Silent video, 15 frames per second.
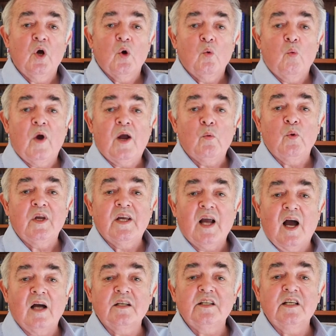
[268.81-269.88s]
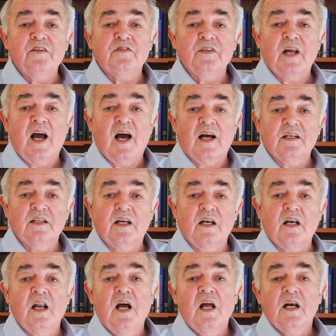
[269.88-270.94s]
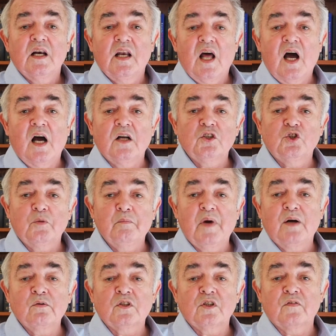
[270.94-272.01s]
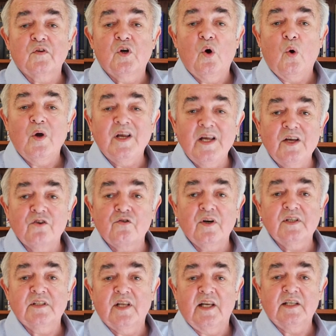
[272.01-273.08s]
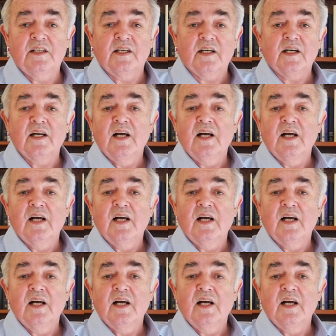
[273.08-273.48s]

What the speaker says: where we can't even handle large amounts of coherent data,